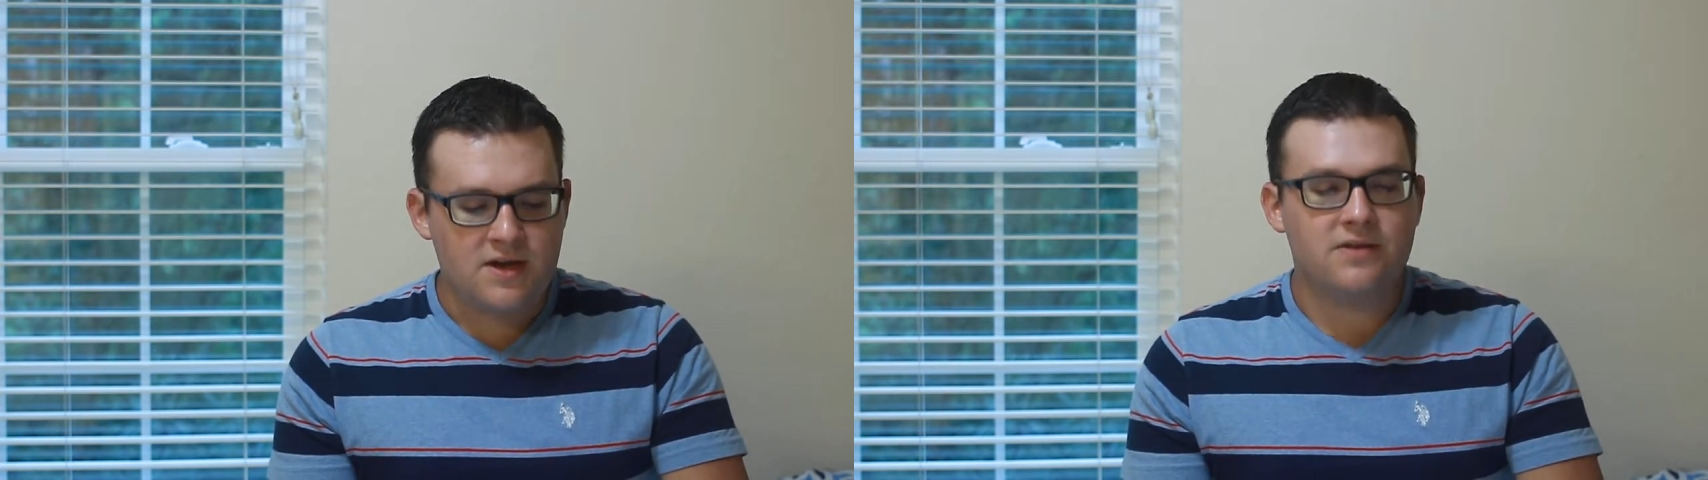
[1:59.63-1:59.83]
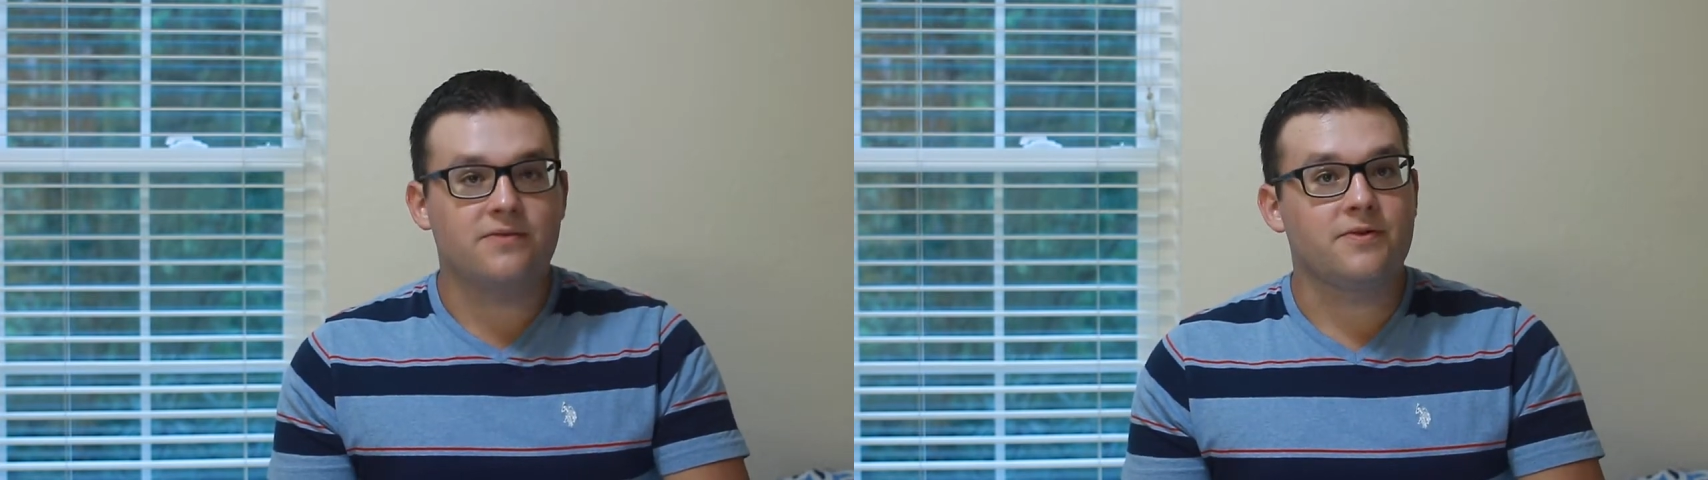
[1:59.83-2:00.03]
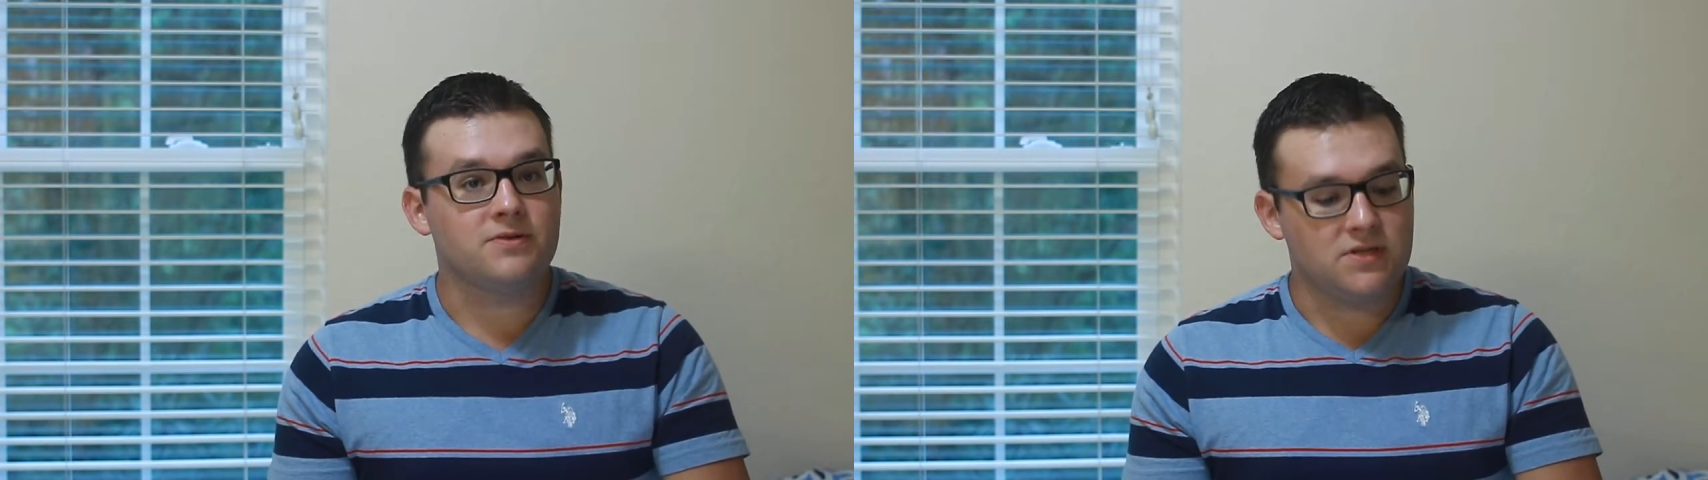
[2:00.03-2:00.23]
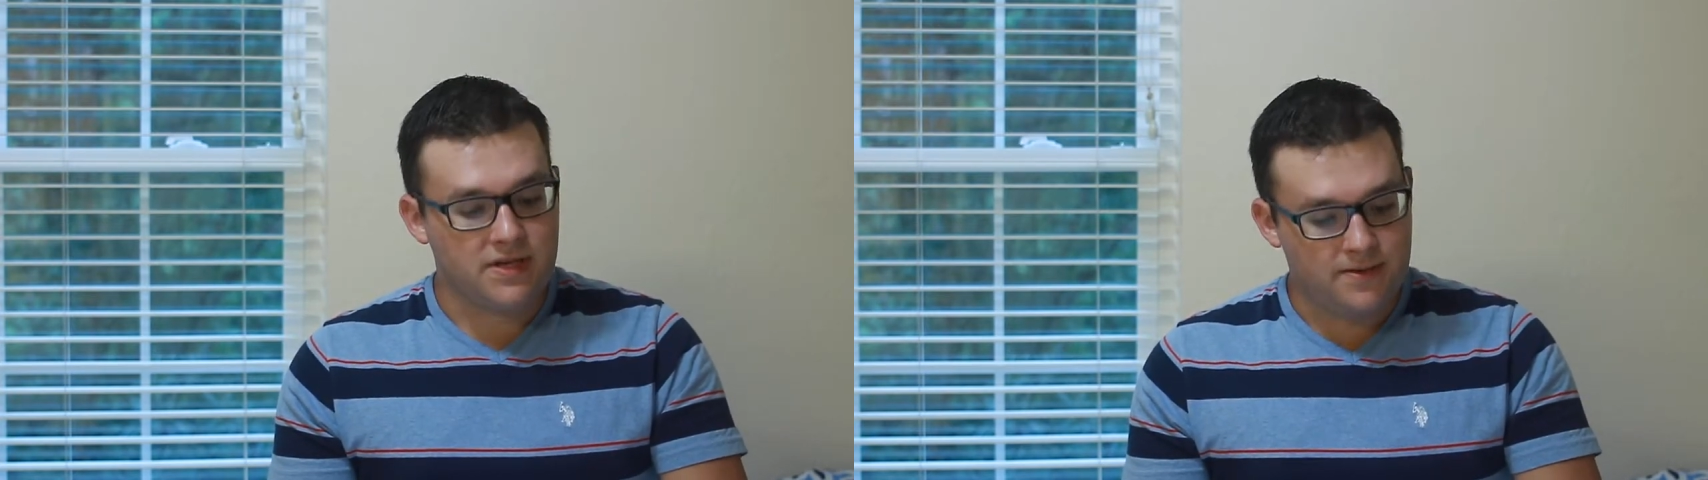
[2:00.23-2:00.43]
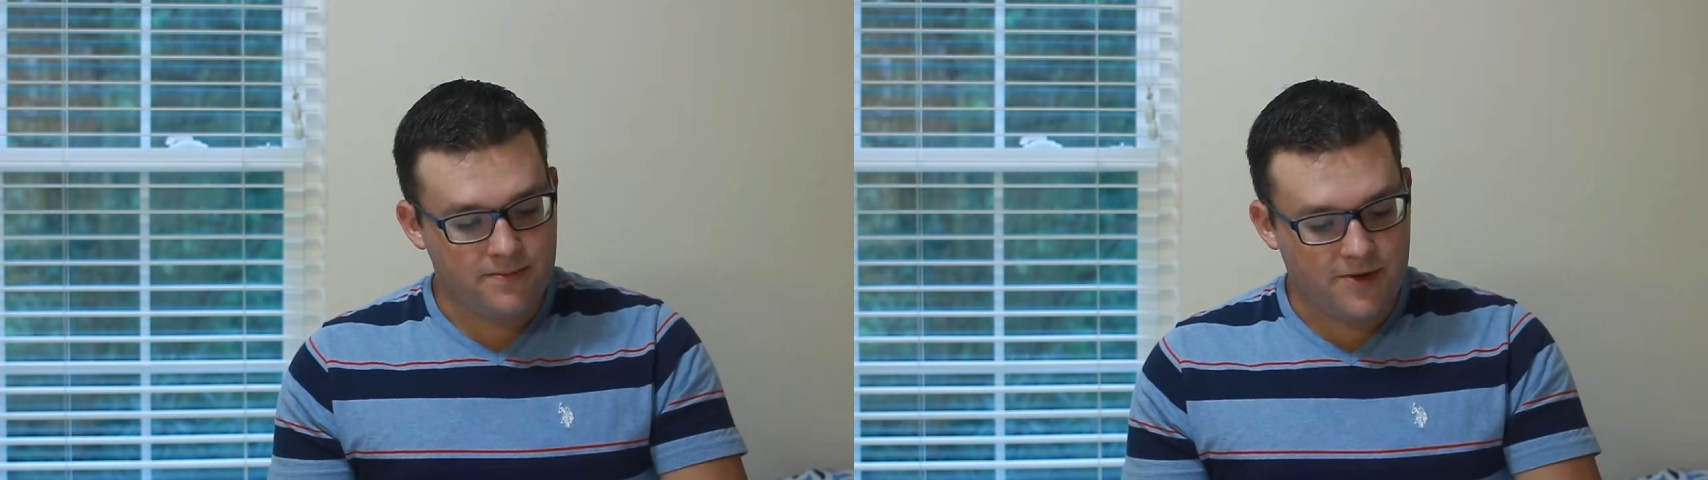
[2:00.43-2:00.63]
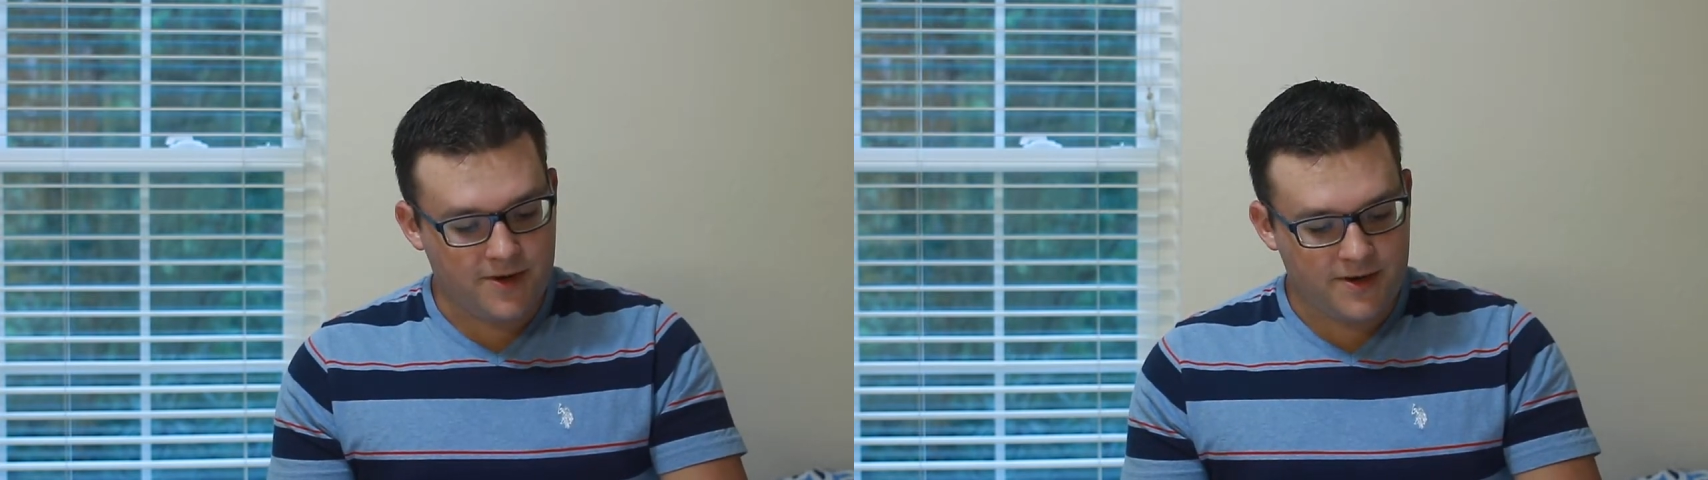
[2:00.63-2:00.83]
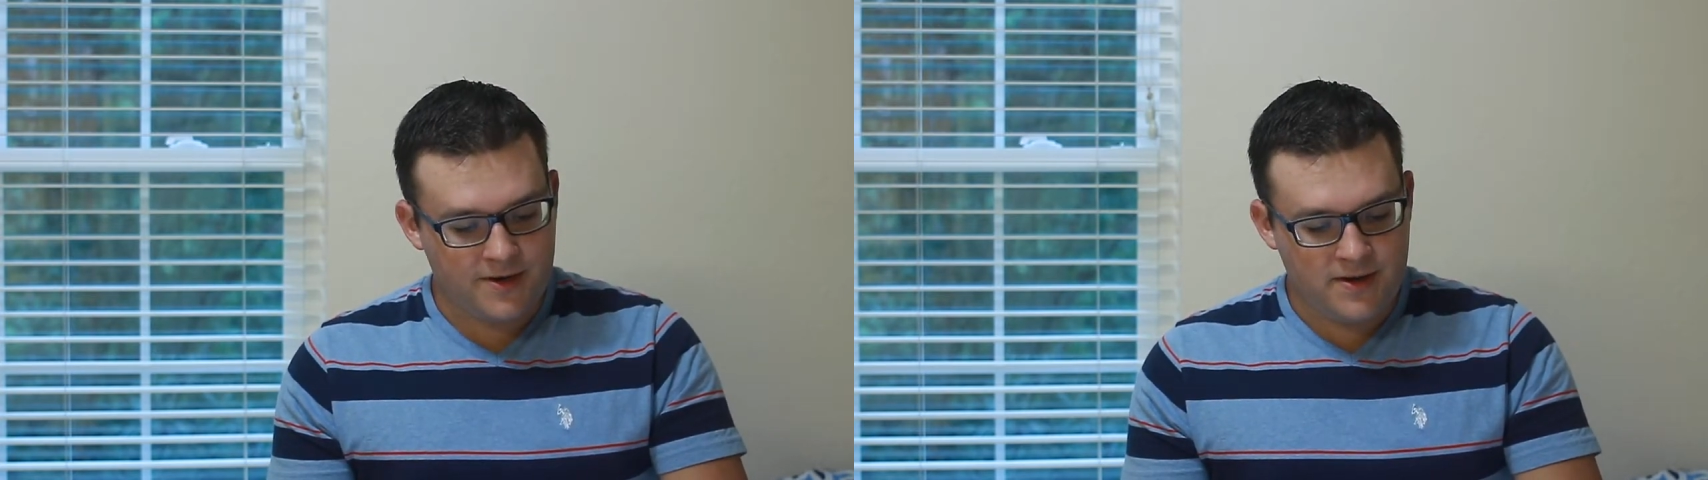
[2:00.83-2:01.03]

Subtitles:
the first landmark